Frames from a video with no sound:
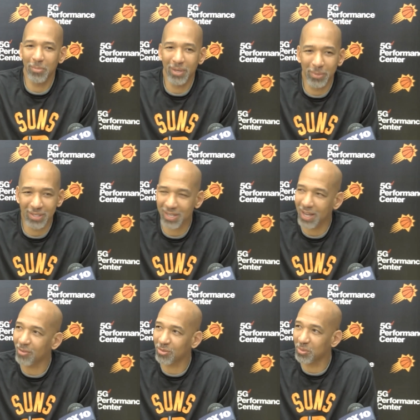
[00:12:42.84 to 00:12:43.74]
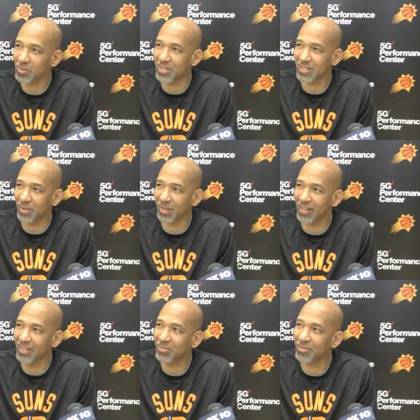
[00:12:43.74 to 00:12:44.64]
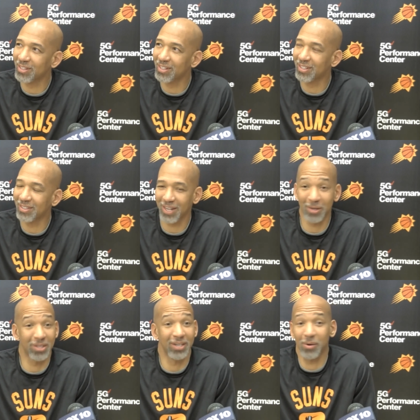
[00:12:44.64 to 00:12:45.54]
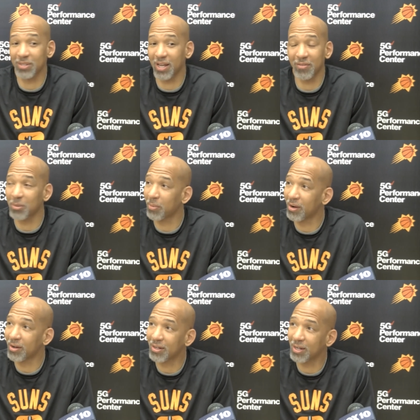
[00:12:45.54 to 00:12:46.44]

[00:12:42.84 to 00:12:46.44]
may be a scout for the rest of my life, you know. I, and I was having a ball.